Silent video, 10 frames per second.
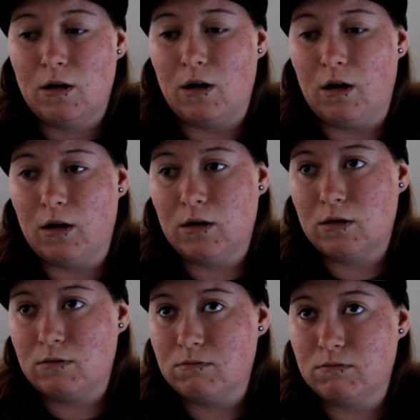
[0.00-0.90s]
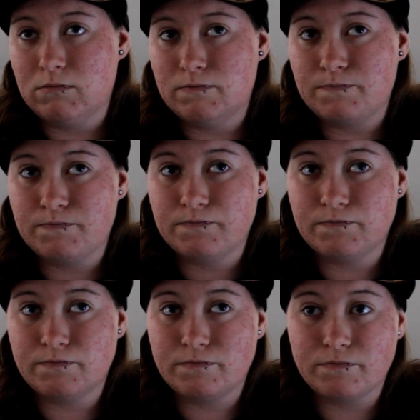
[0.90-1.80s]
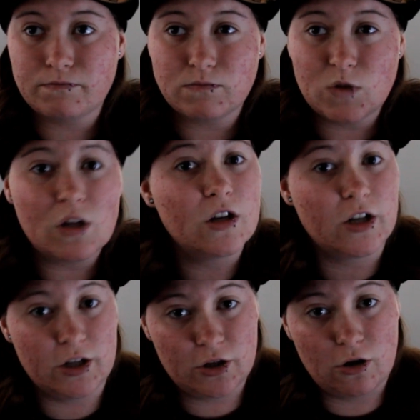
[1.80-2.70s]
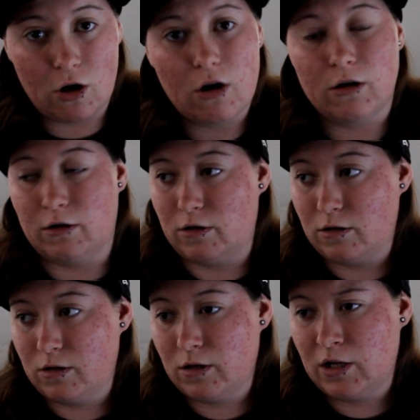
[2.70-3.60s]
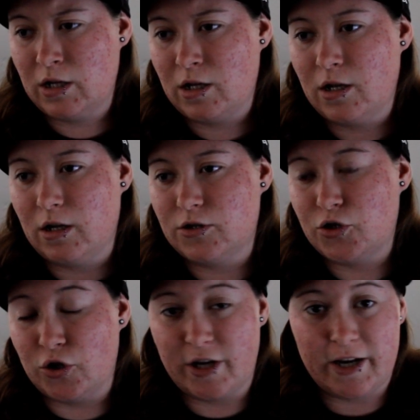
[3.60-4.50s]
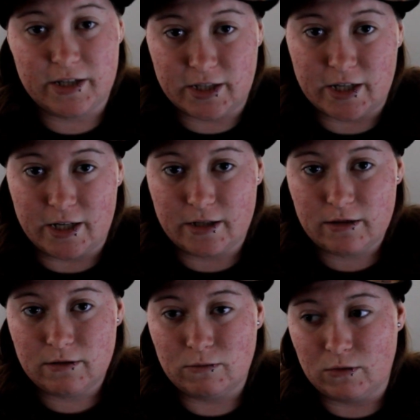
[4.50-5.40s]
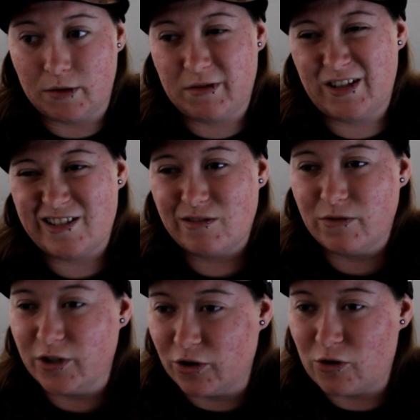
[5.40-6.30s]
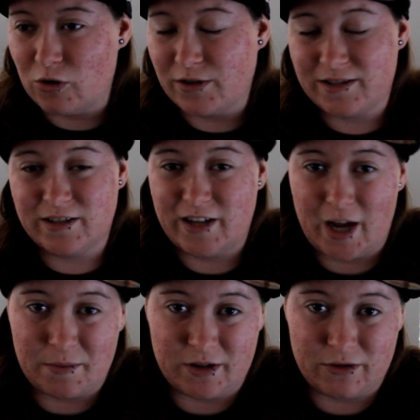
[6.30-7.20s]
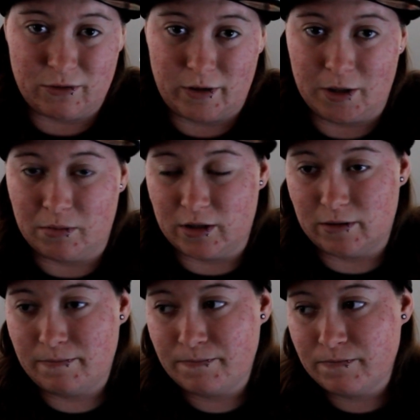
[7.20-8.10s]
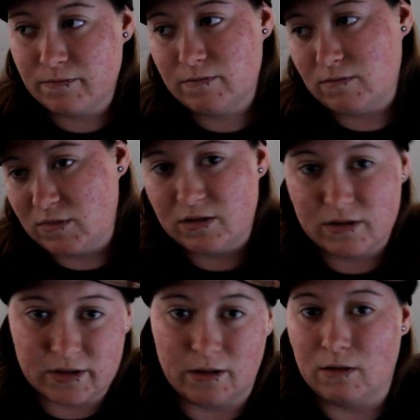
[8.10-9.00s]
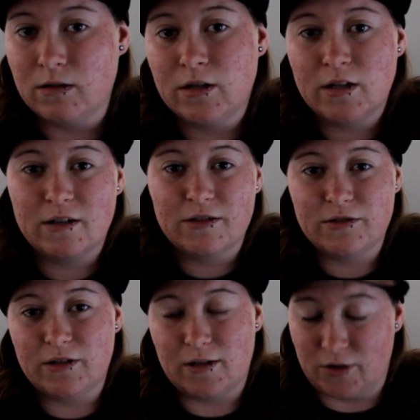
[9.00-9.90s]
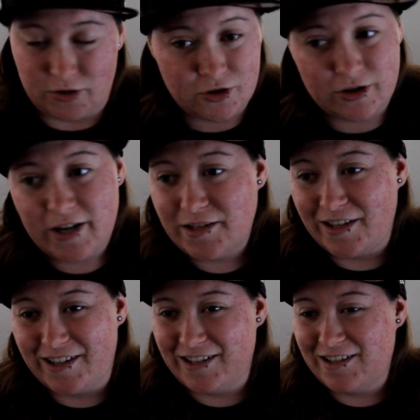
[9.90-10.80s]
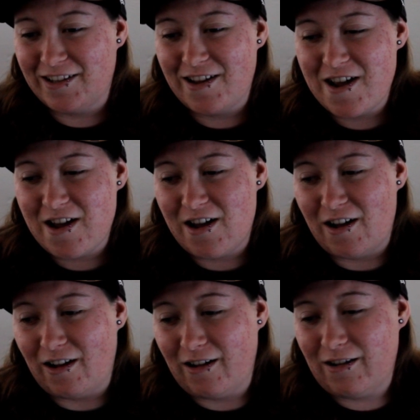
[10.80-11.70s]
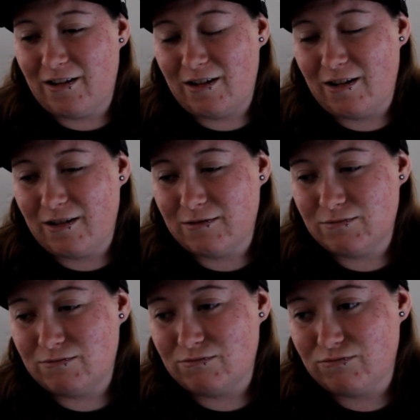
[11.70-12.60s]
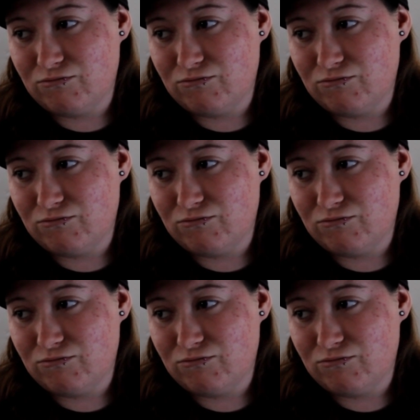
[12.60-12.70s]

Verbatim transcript: Um, get a car turn 18. Well, I mean, that's not really a goal. That's going to happen either way, but still. I'm going to turn 18. Um...